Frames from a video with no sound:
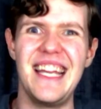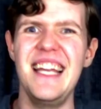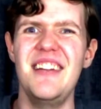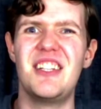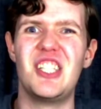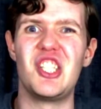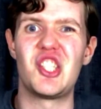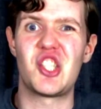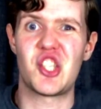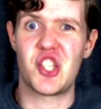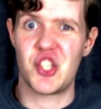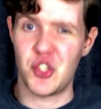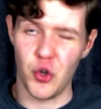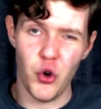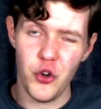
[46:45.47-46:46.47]
It
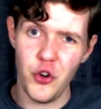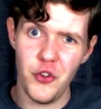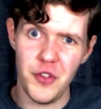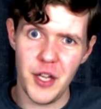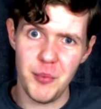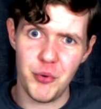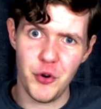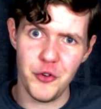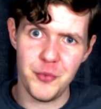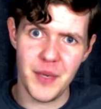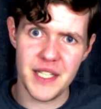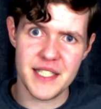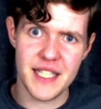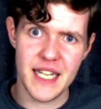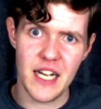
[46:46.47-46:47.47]
sort of improved
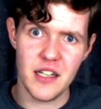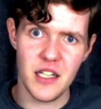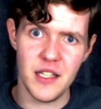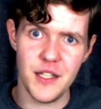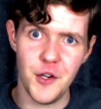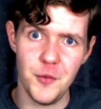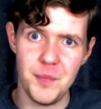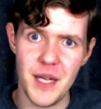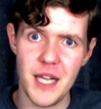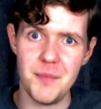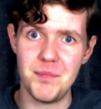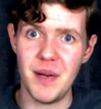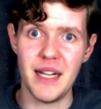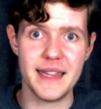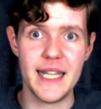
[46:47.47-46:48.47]
my sound a little
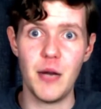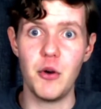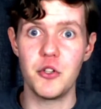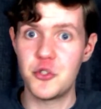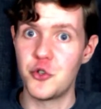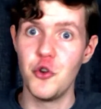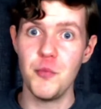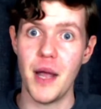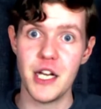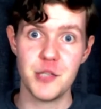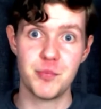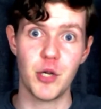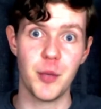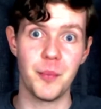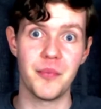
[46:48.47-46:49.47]
bit, but there were two major
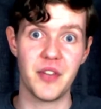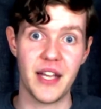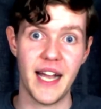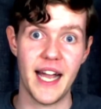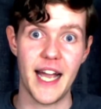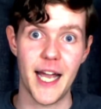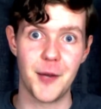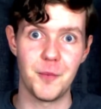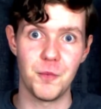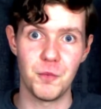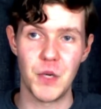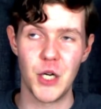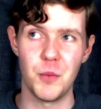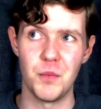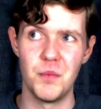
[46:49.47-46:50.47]
problems I had.
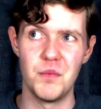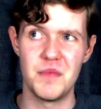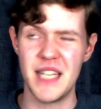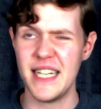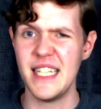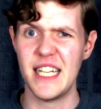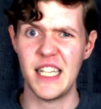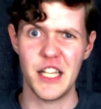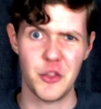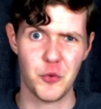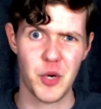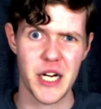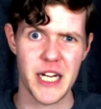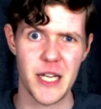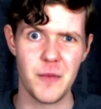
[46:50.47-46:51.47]
Well, technically
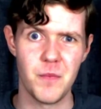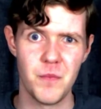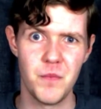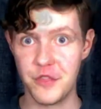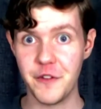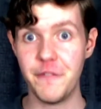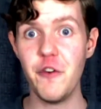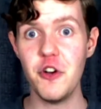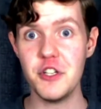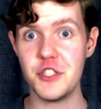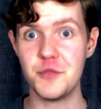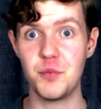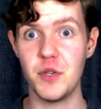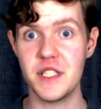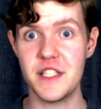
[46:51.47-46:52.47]
three. The
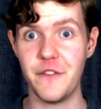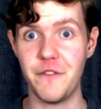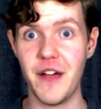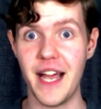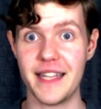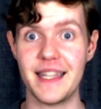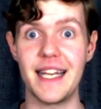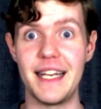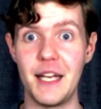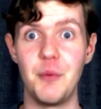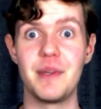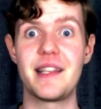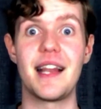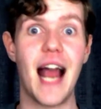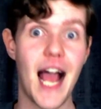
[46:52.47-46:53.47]
first was the fact that it
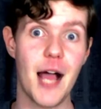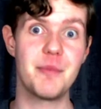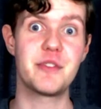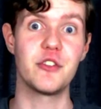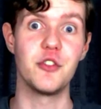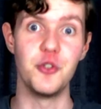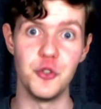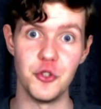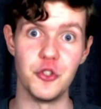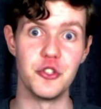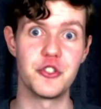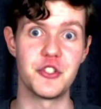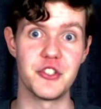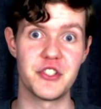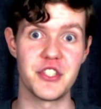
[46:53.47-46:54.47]
was an absolute
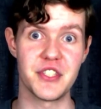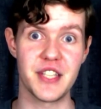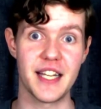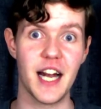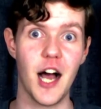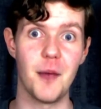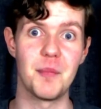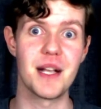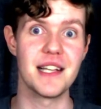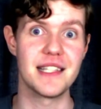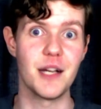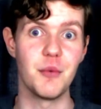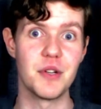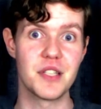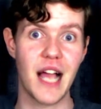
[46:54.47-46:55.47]
nuisance to set up because
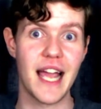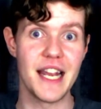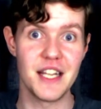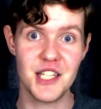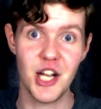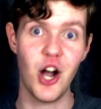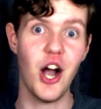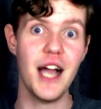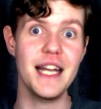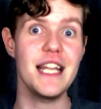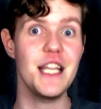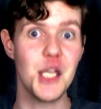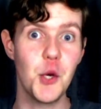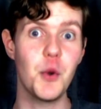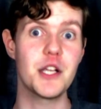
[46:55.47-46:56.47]
it was a
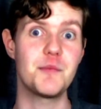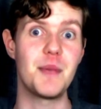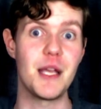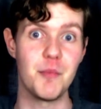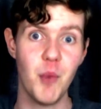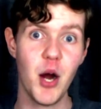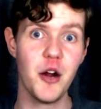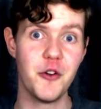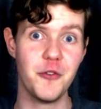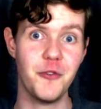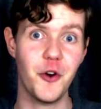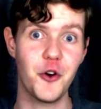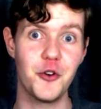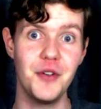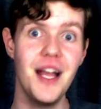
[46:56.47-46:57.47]
tiny USB
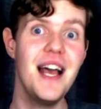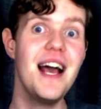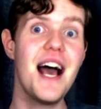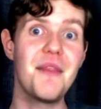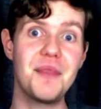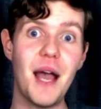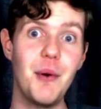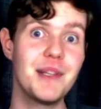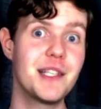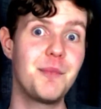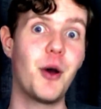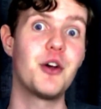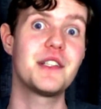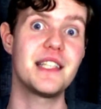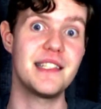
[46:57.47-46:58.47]
microphone that was
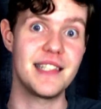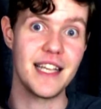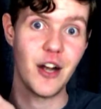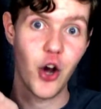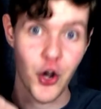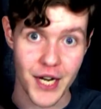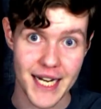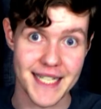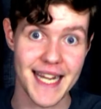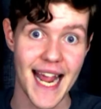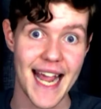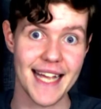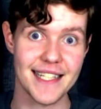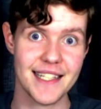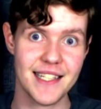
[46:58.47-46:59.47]
supposed to sit on a
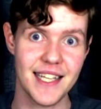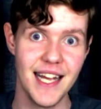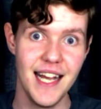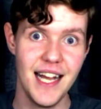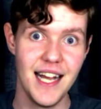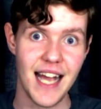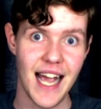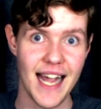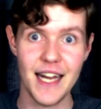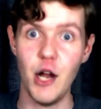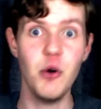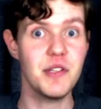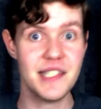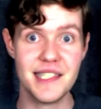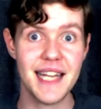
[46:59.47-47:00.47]
desk, and
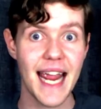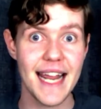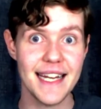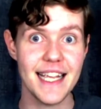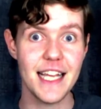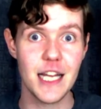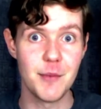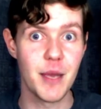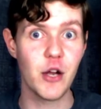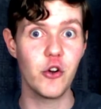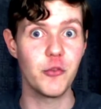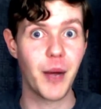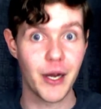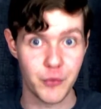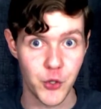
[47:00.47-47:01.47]
I was standing in the
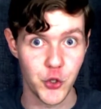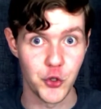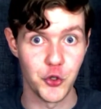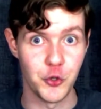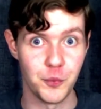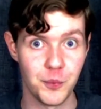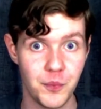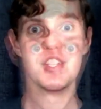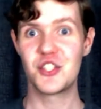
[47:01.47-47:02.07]
middle of my room.